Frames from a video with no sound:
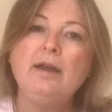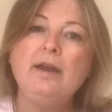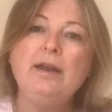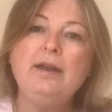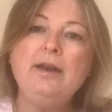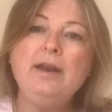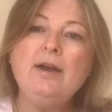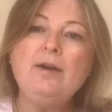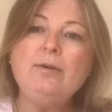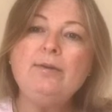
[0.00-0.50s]

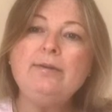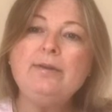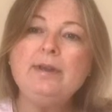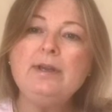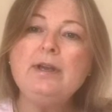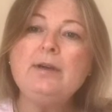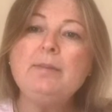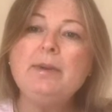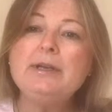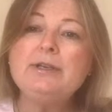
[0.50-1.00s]
And now
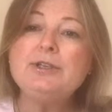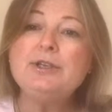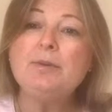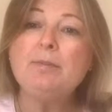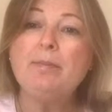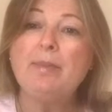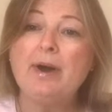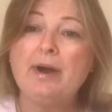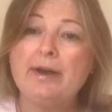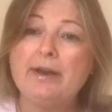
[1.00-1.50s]
think about
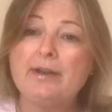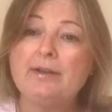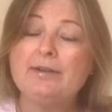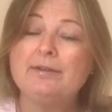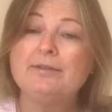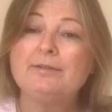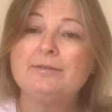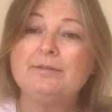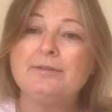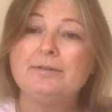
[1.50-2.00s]
your body.
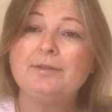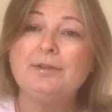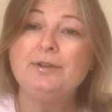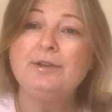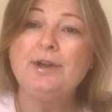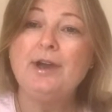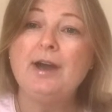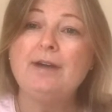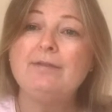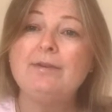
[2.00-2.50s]

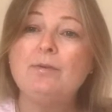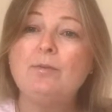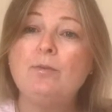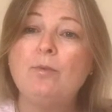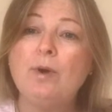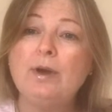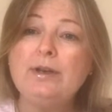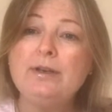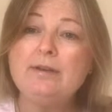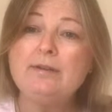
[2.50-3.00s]
You have a
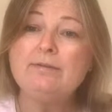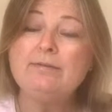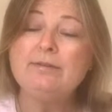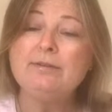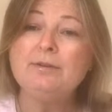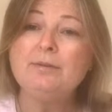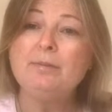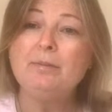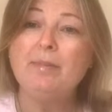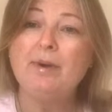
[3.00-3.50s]

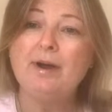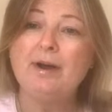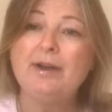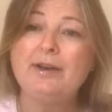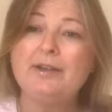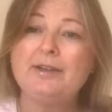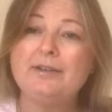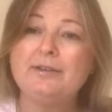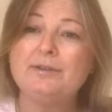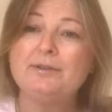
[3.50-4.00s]
wonderful
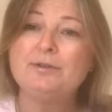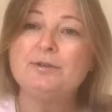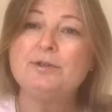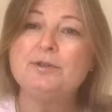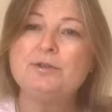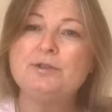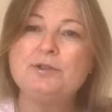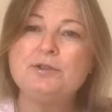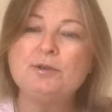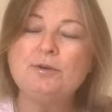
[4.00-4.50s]
body. You're
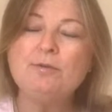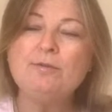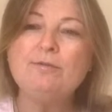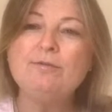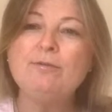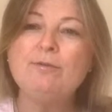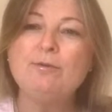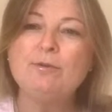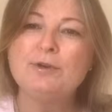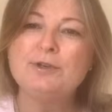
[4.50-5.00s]
so
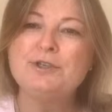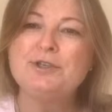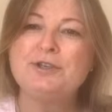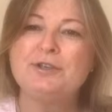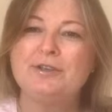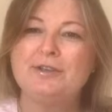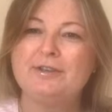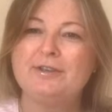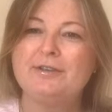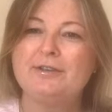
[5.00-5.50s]

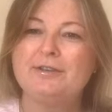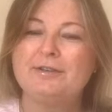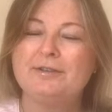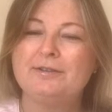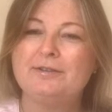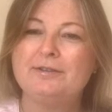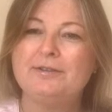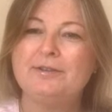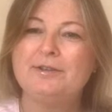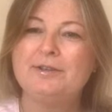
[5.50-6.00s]
fortunate
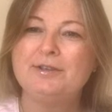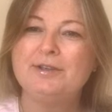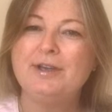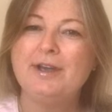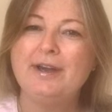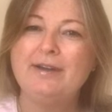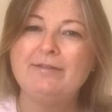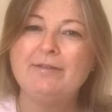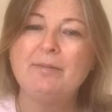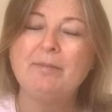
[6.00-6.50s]
to
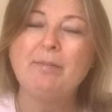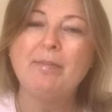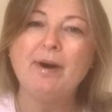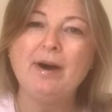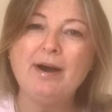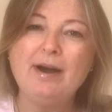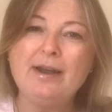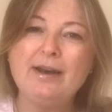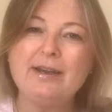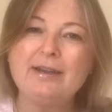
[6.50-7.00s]
have a
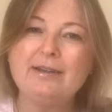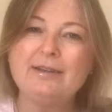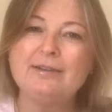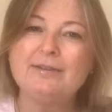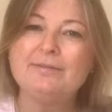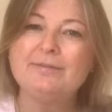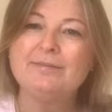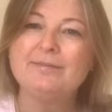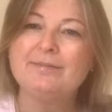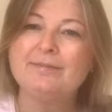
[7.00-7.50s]
body
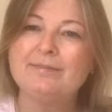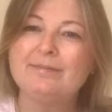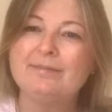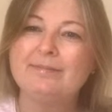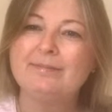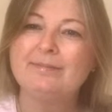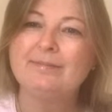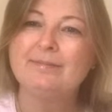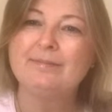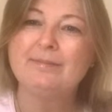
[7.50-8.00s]

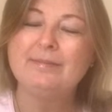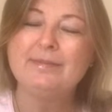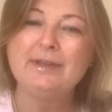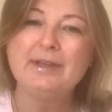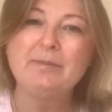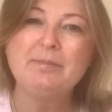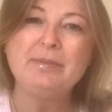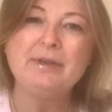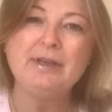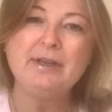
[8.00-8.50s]

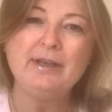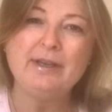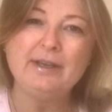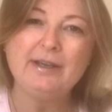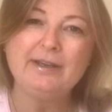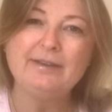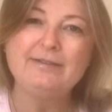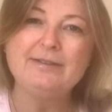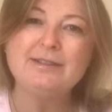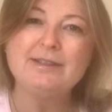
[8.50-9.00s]
that
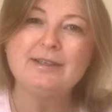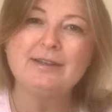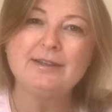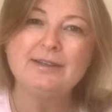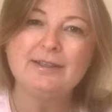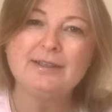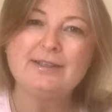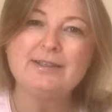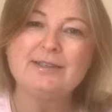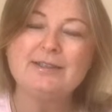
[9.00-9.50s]
behaves and
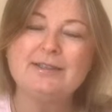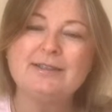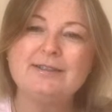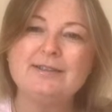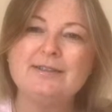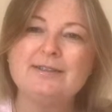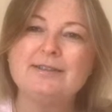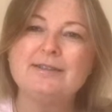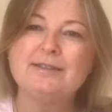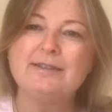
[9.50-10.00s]

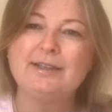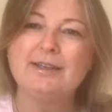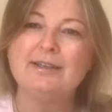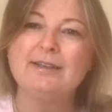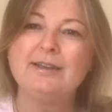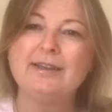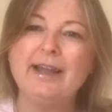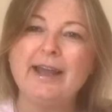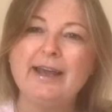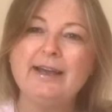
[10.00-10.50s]
listens,
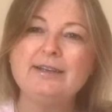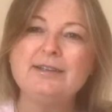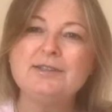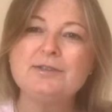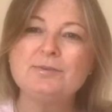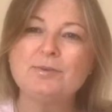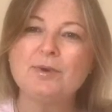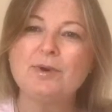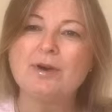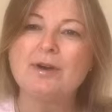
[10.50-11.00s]
that
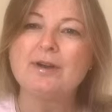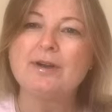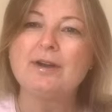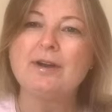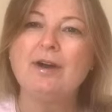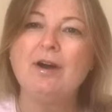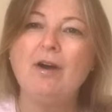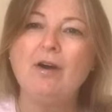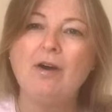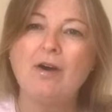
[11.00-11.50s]
legs work,
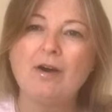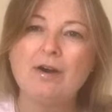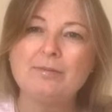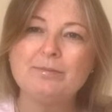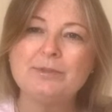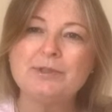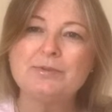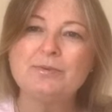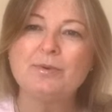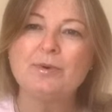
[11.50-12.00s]

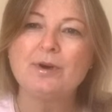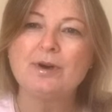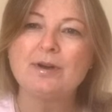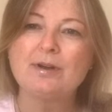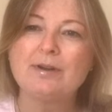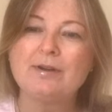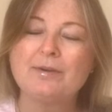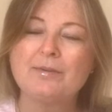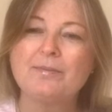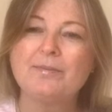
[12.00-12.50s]
arms
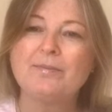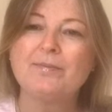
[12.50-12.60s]
work.